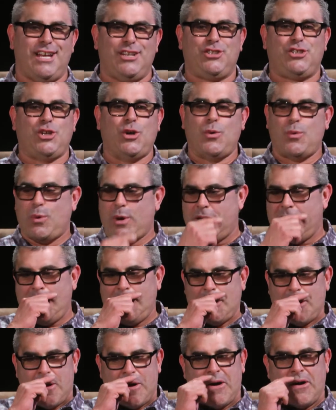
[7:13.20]
Yeah, so
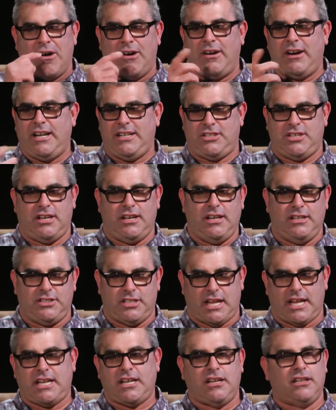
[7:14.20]
we are, it's
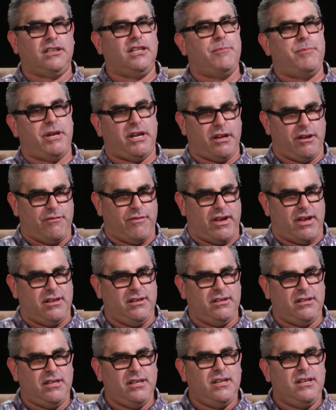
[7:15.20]
like an Olympic
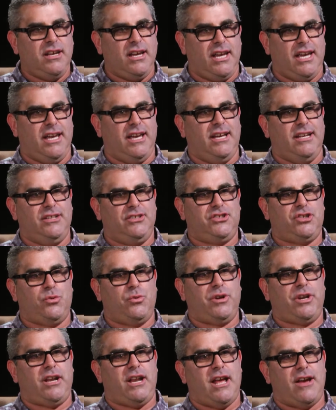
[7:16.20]
event, and
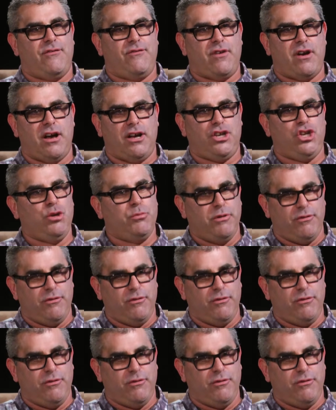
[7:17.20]
so we're going to have a